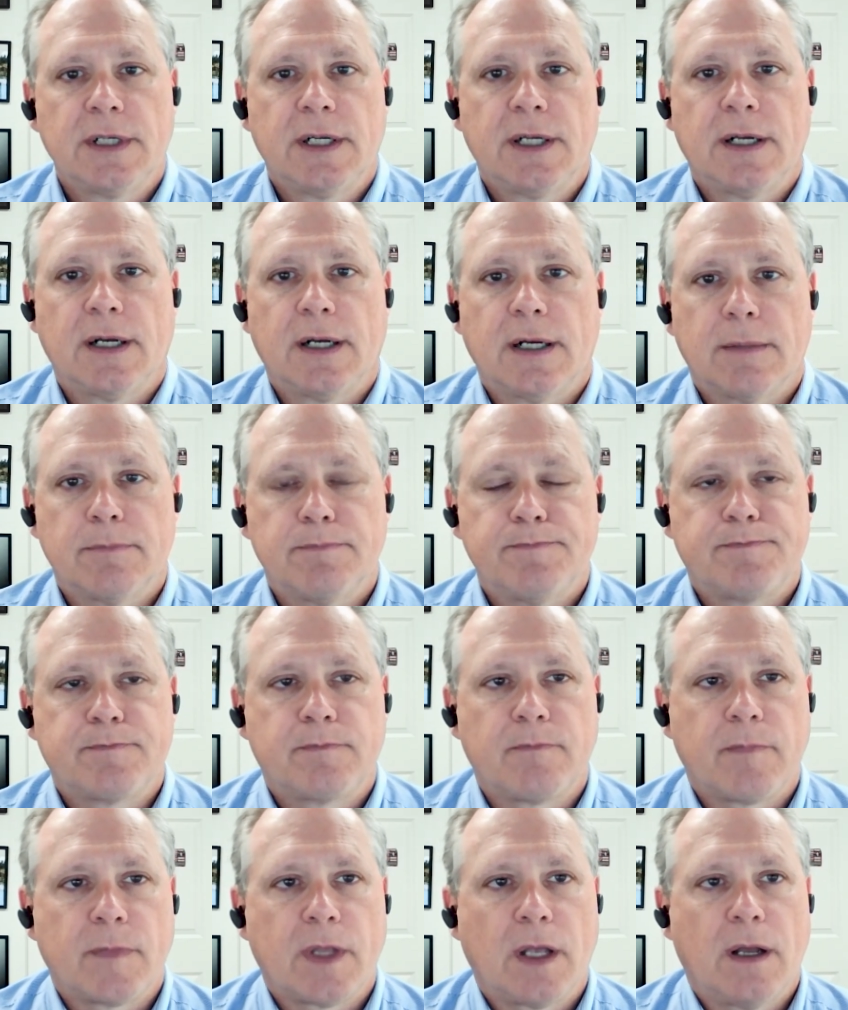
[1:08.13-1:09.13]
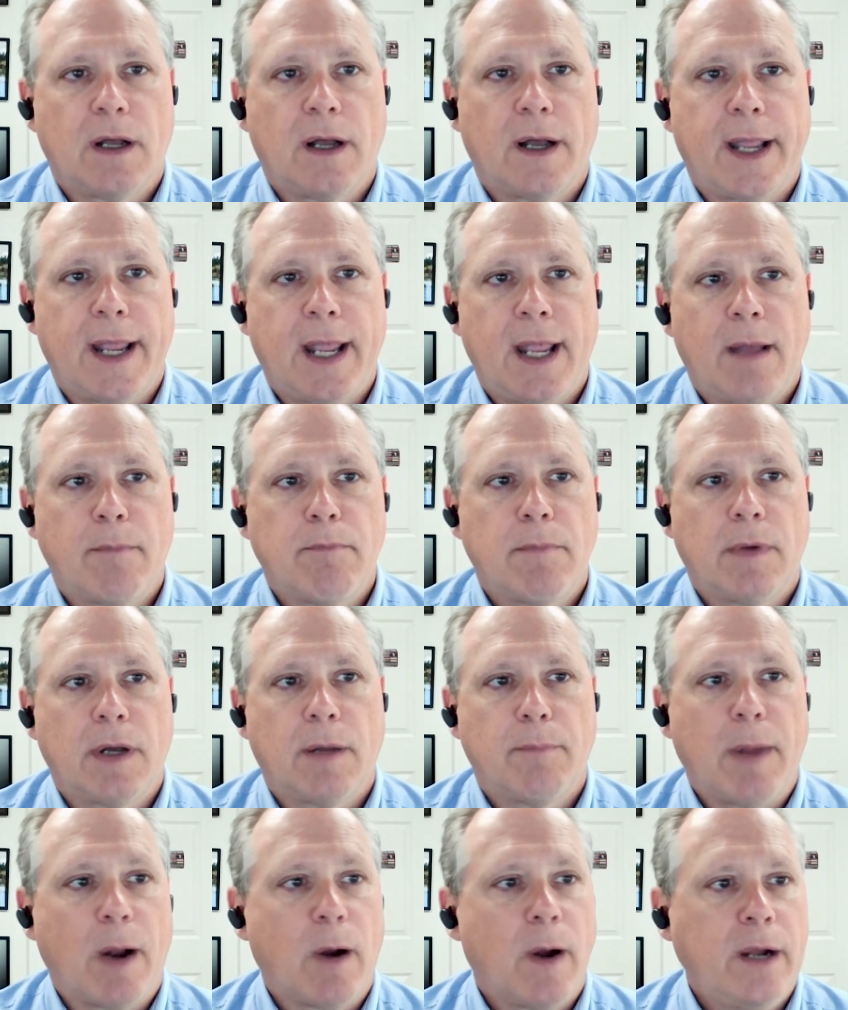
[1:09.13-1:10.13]
Um, I am
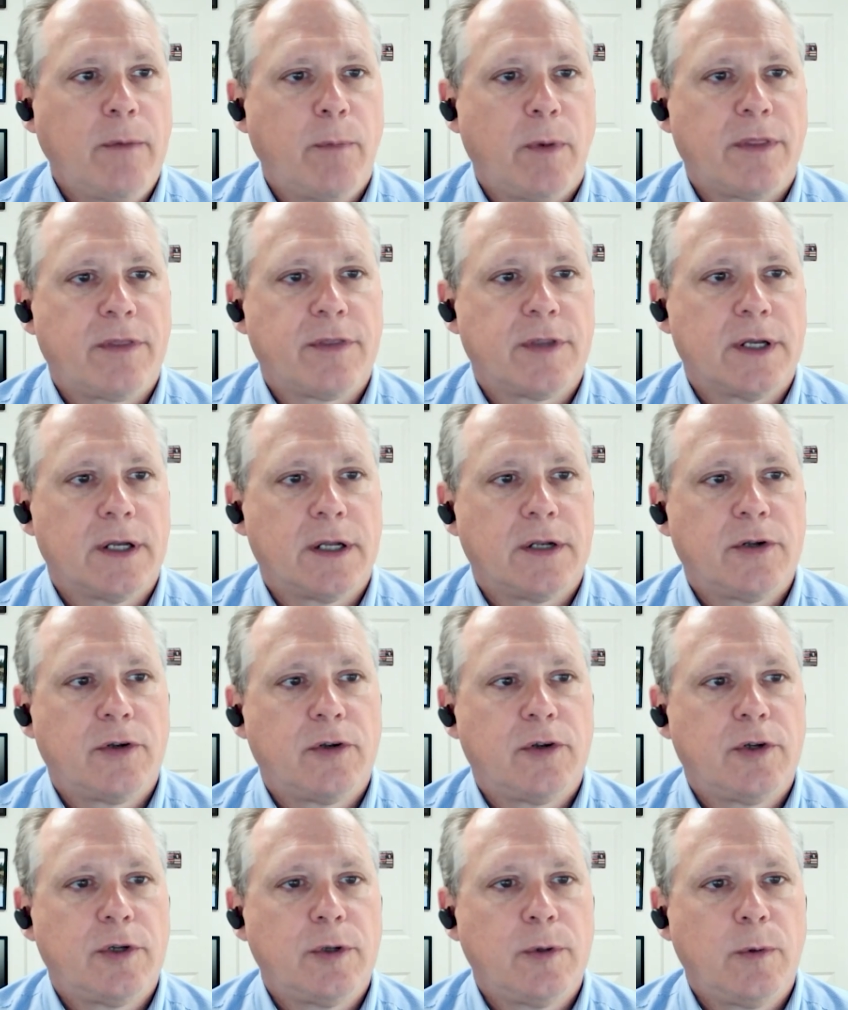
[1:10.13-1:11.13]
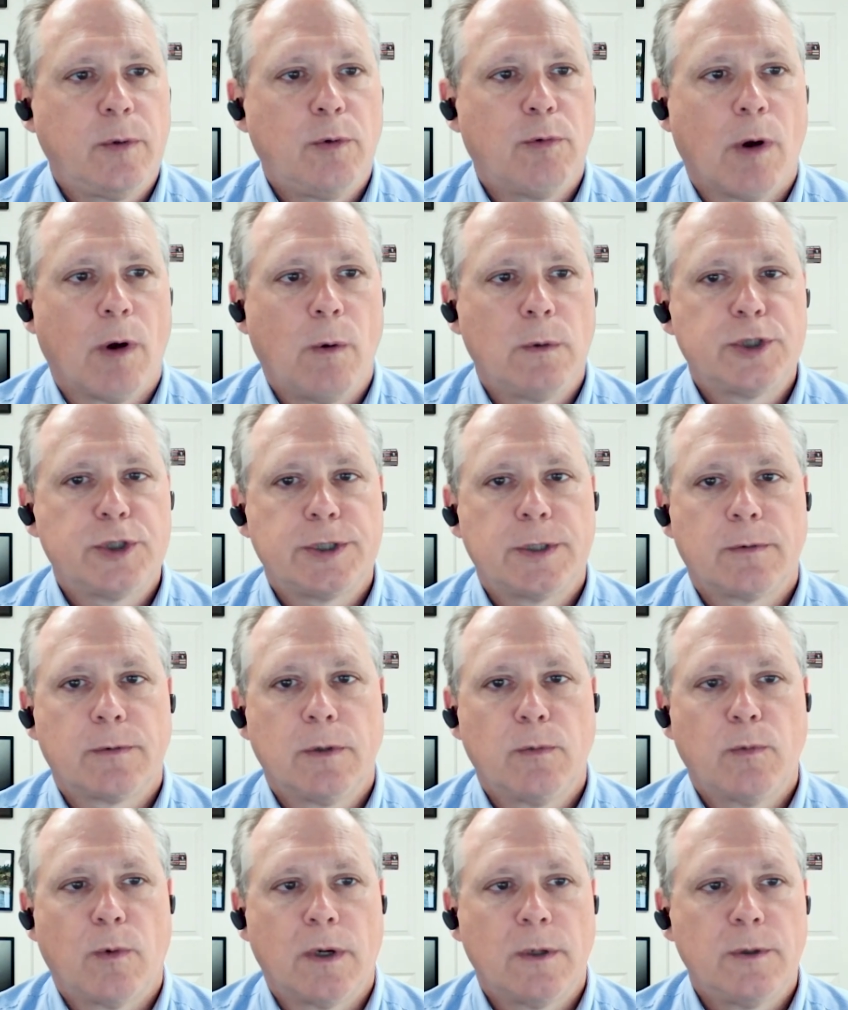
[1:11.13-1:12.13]
married with uh, two grown children,
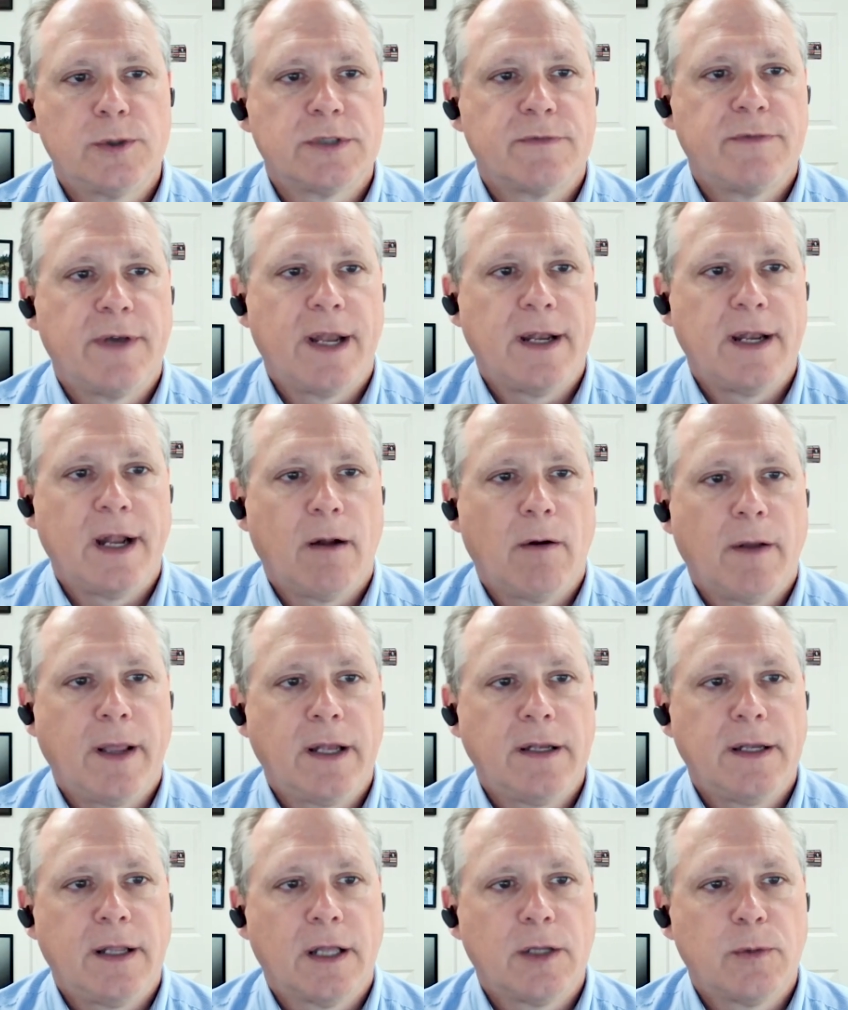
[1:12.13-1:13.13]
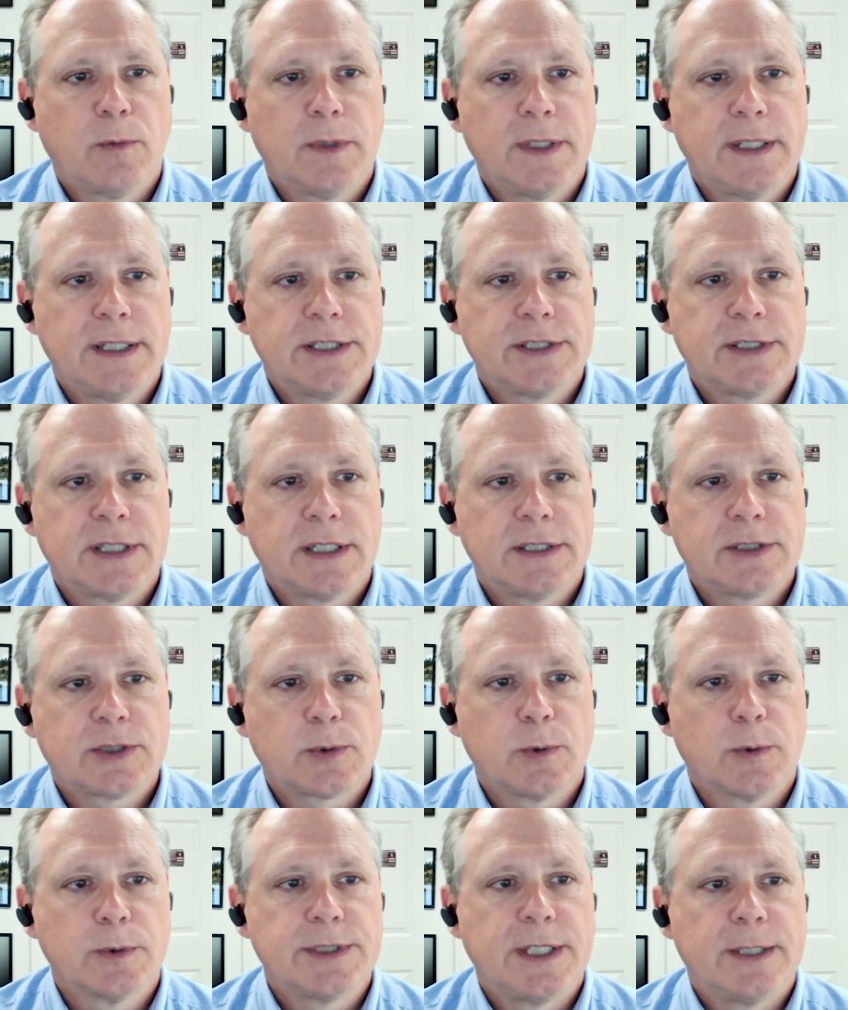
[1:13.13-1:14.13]
one who's a veterinarian, the other one is a
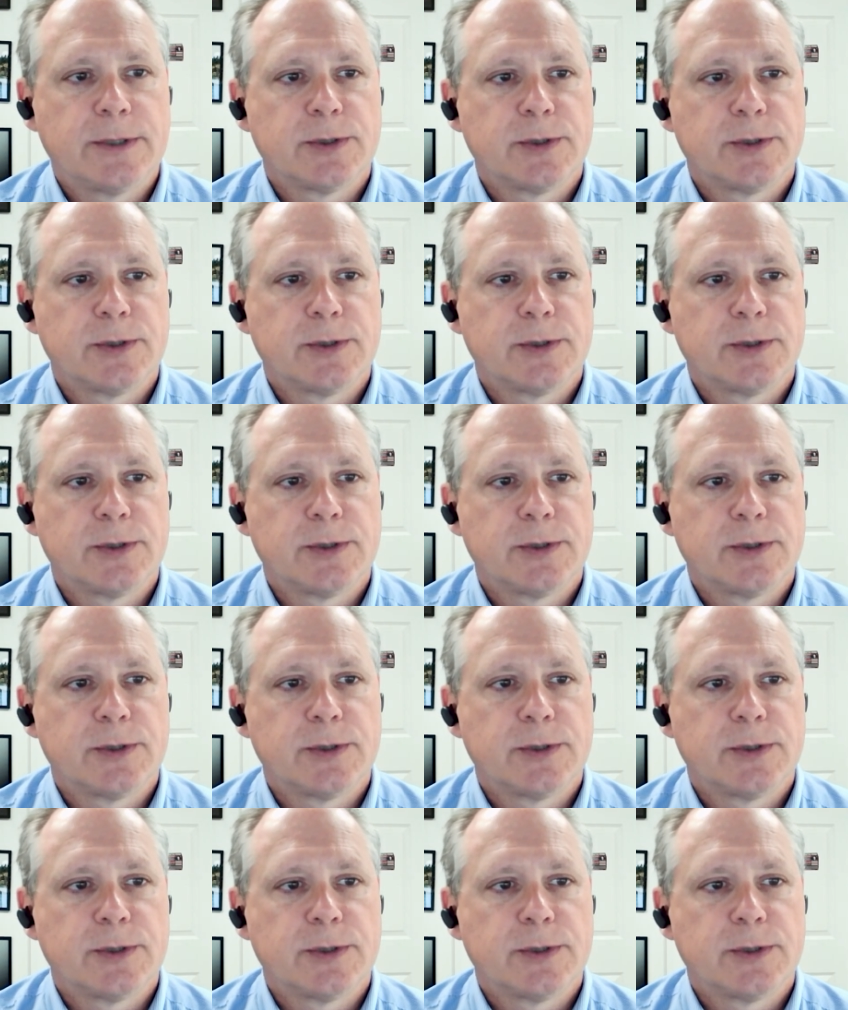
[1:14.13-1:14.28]
school teacher.